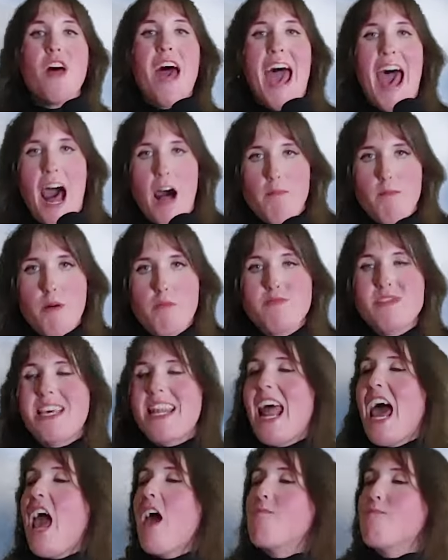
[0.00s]
the albums
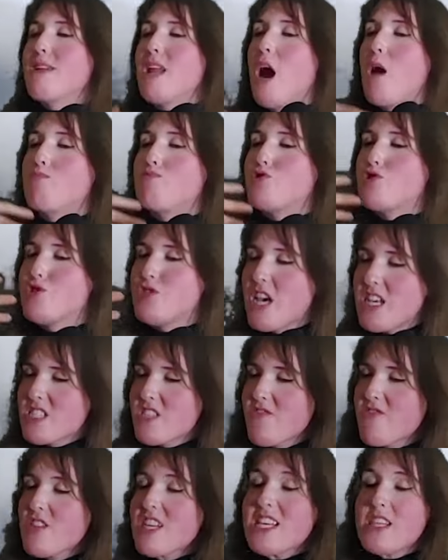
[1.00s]
that I have been
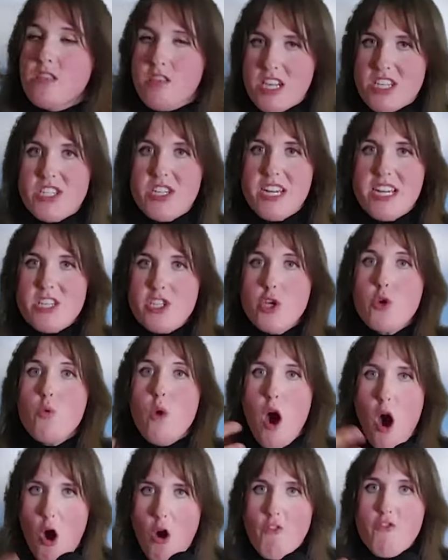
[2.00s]
obsessively listening
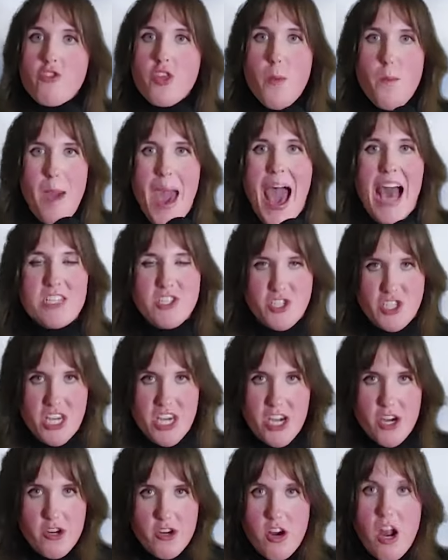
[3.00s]
to over the past
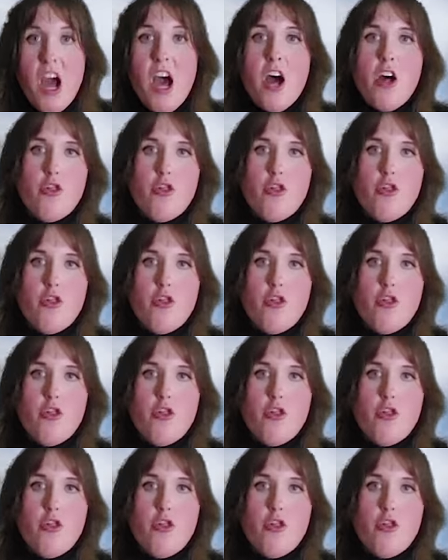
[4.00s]
year,